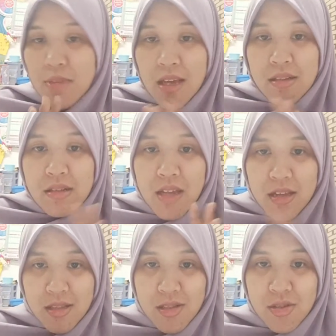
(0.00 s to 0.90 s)

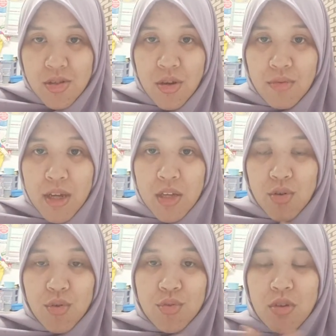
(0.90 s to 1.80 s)
exercises. Alright,
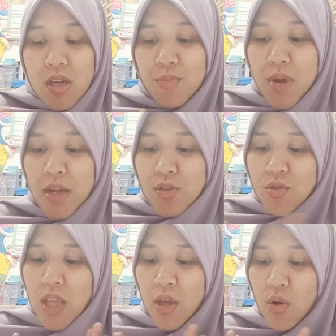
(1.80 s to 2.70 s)
you go through a lot of practice,
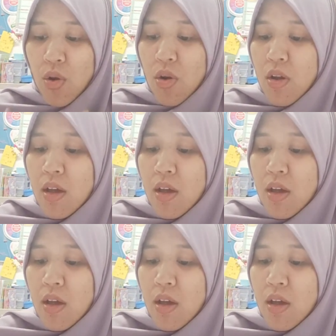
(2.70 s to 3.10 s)
you tengok.